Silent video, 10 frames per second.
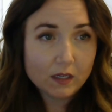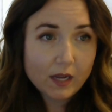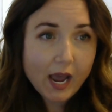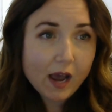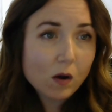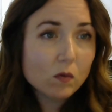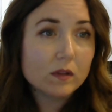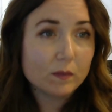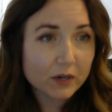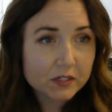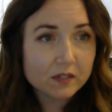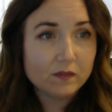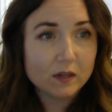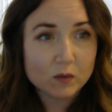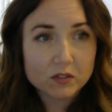how will the person
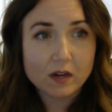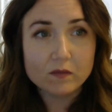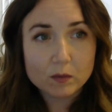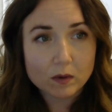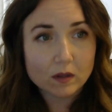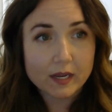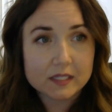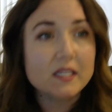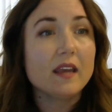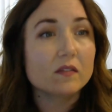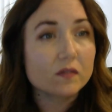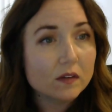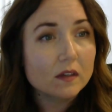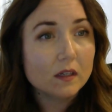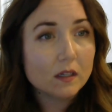feel most comfortable and safe,
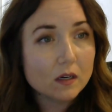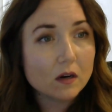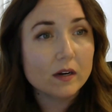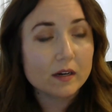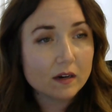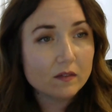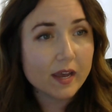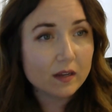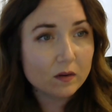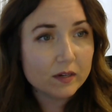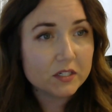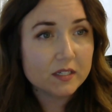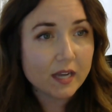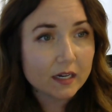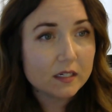in our evaluation
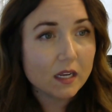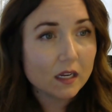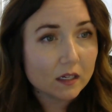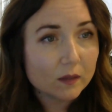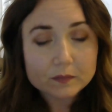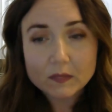technique.